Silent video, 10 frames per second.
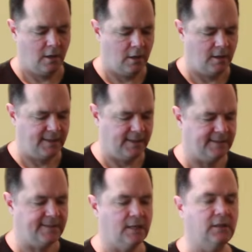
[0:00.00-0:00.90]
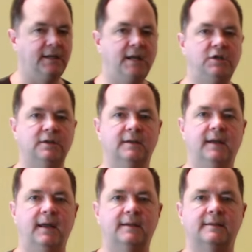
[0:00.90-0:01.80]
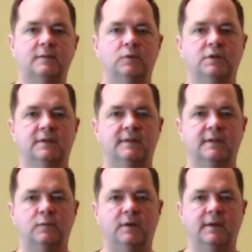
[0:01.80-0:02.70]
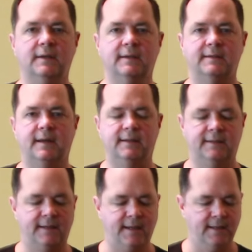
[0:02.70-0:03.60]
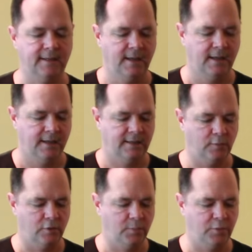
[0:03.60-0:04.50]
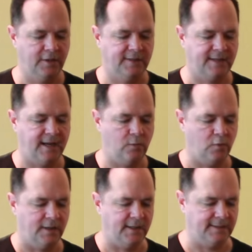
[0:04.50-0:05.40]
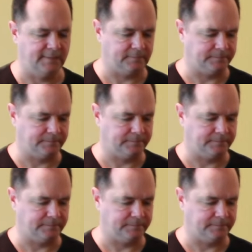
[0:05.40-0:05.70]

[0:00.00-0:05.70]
on its declination axis, which is this way, side to side. So we're going to put it sideways.